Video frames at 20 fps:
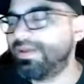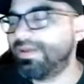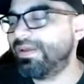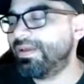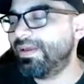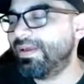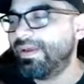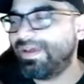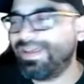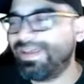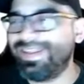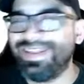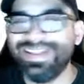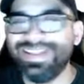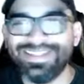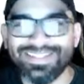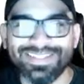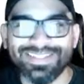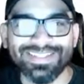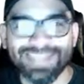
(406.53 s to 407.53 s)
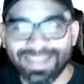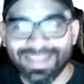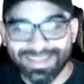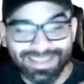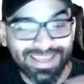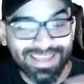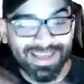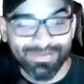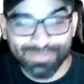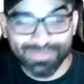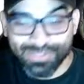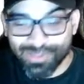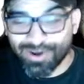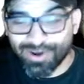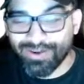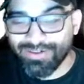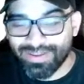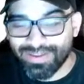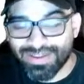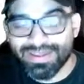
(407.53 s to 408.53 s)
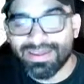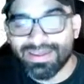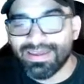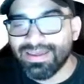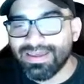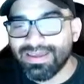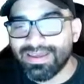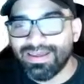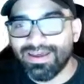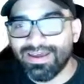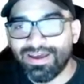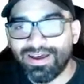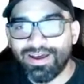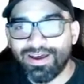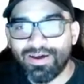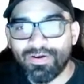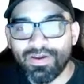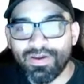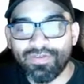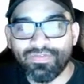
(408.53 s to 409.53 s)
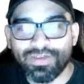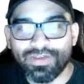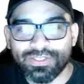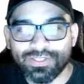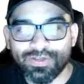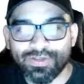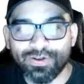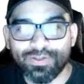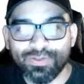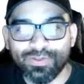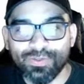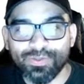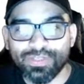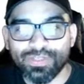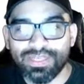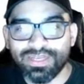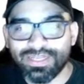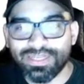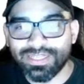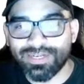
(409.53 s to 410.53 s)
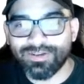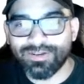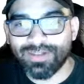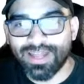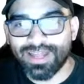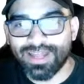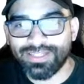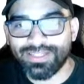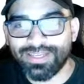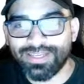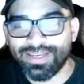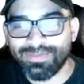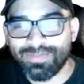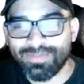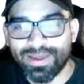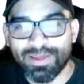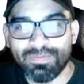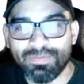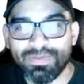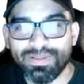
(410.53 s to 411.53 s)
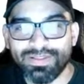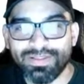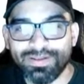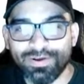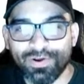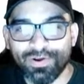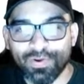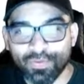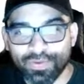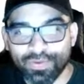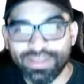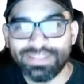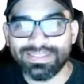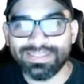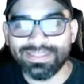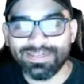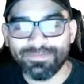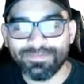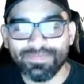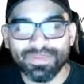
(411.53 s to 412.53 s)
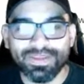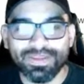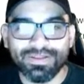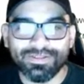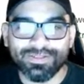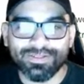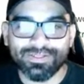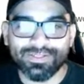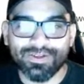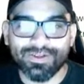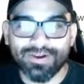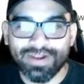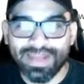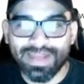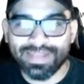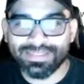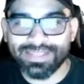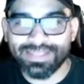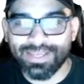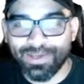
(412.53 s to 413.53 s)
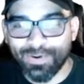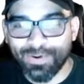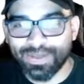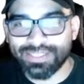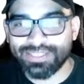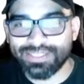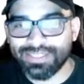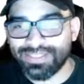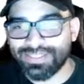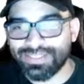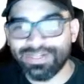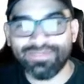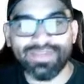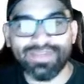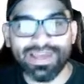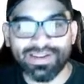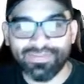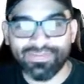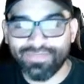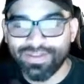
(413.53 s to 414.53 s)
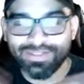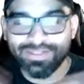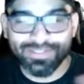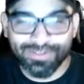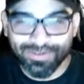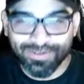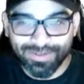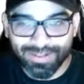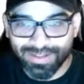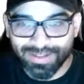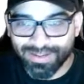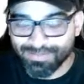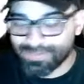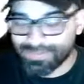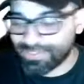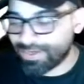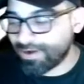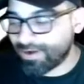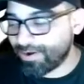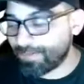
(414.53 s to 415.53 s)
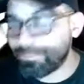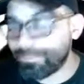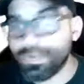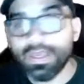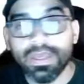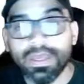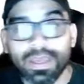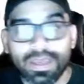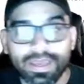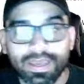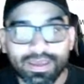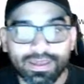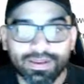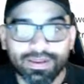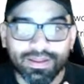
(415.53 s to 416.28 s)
And it's just like, yeah, I'm sorry. If I started using clear logic and my ability to reason to start asking questions, and if that offends you, you're like, I'm sorry. And